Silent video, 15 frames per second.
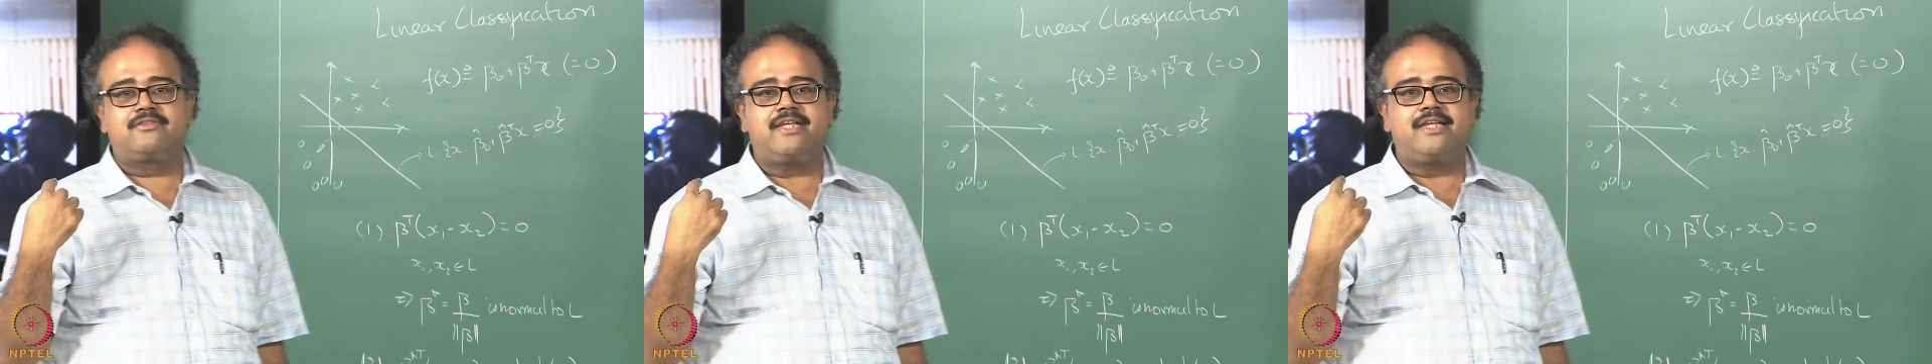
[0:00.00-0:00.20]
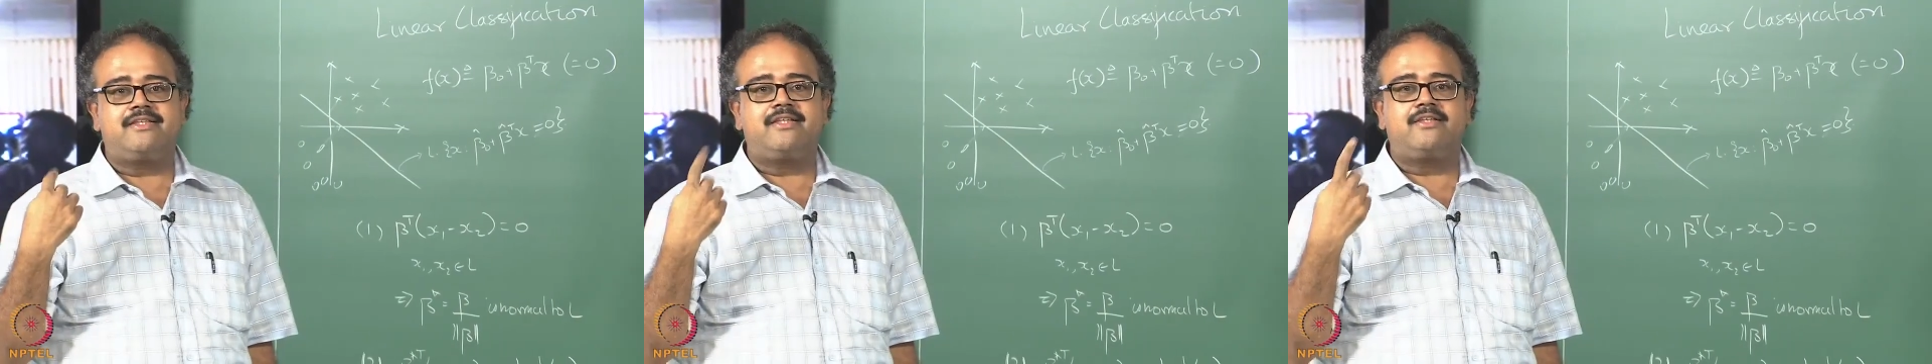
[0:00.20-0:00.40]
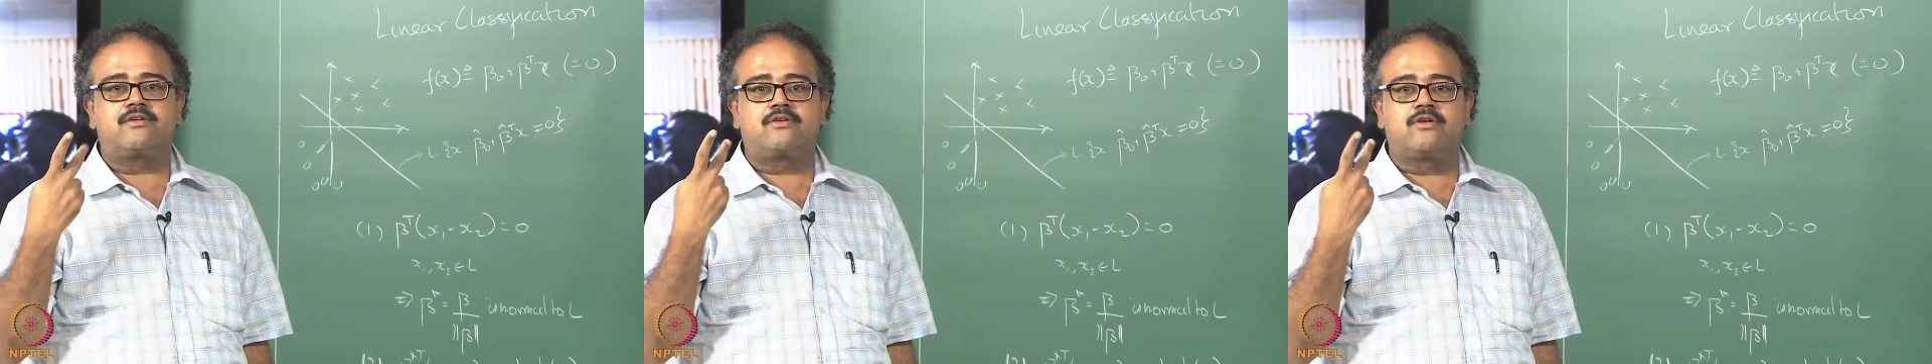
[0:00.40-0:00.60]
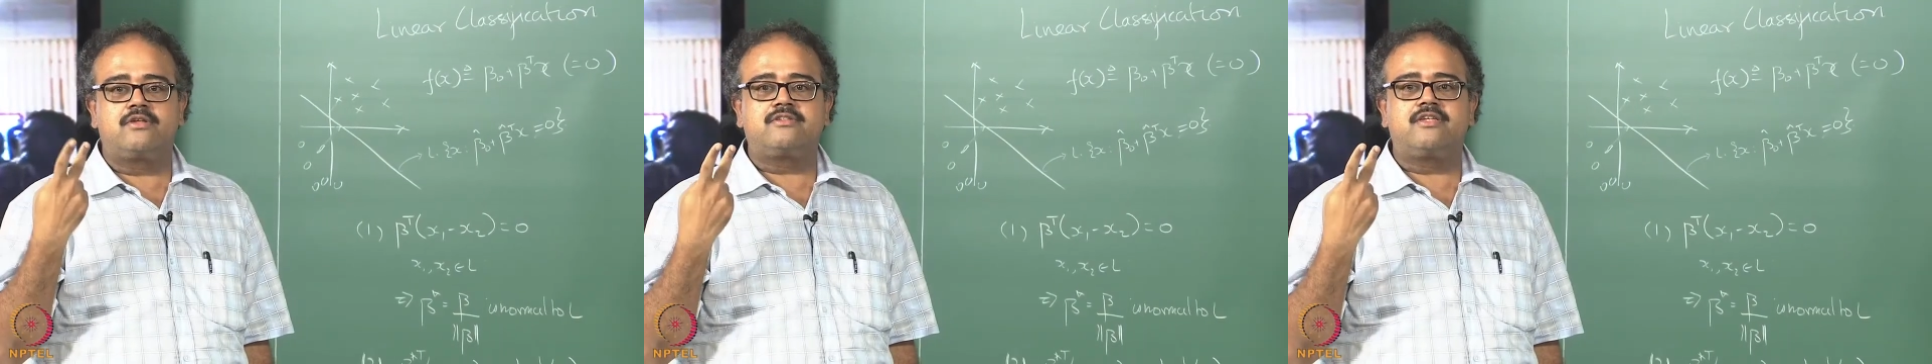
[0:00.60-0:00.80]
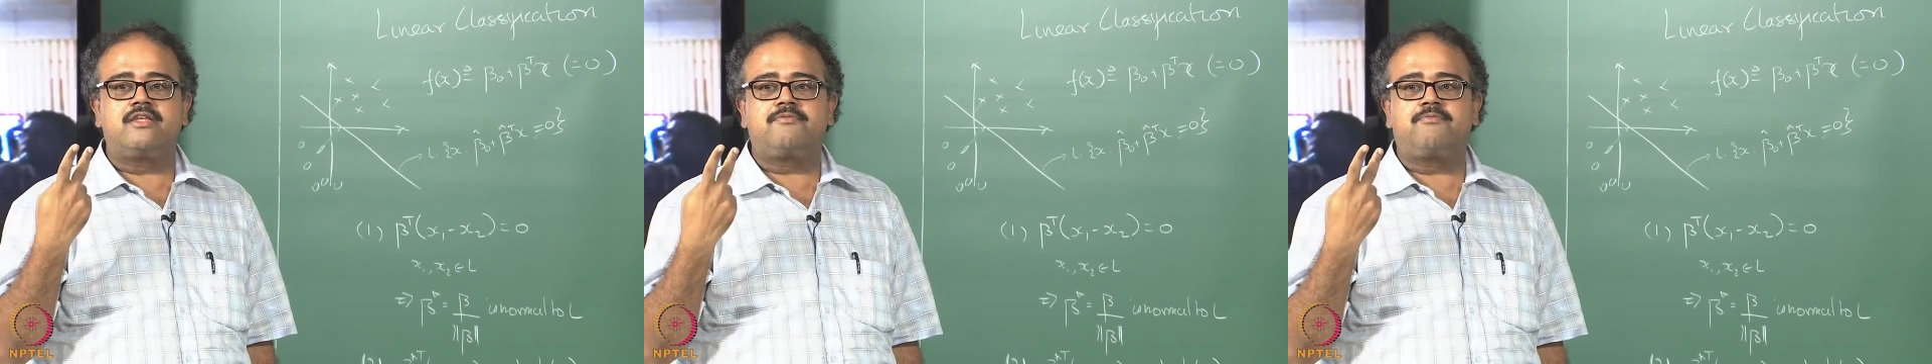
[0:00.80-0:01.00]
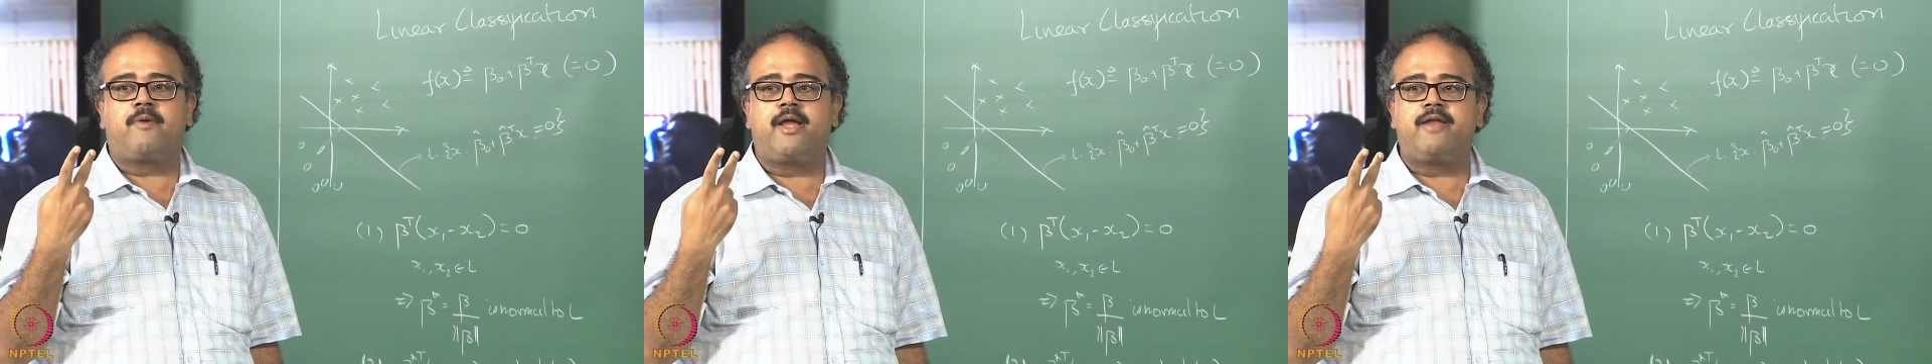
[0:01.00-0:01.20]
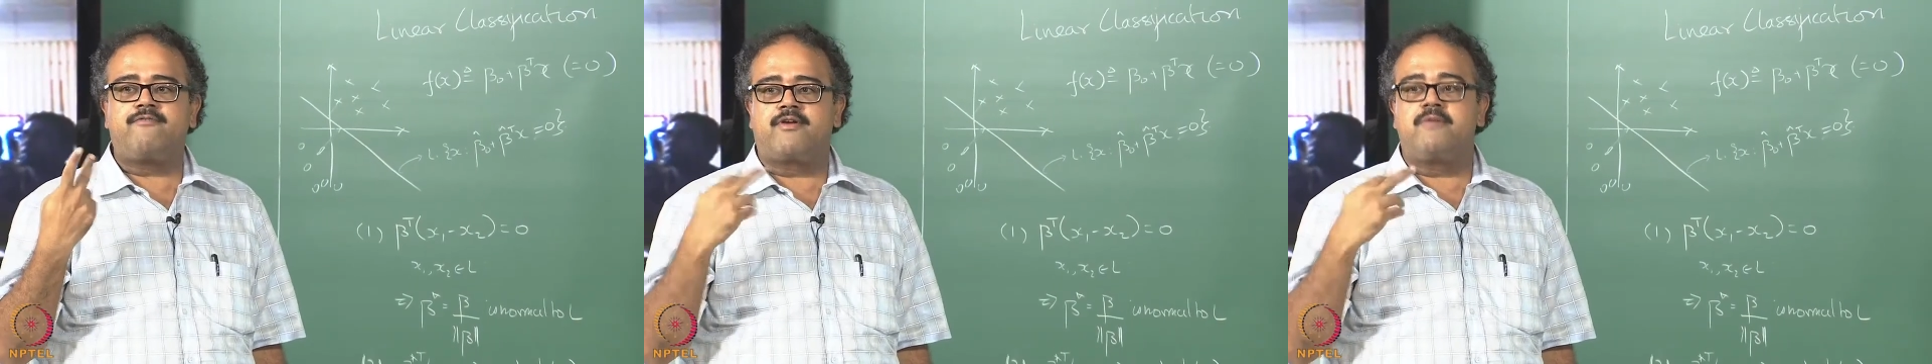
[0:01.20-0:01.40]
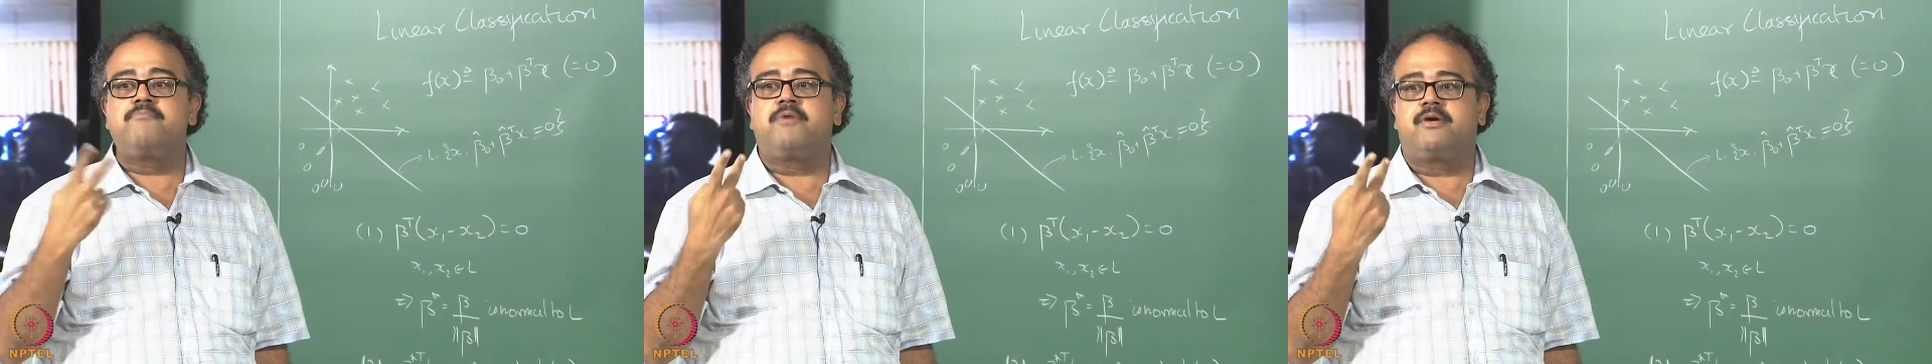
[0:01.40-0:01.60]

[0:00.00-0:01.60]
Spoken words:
say the closest point from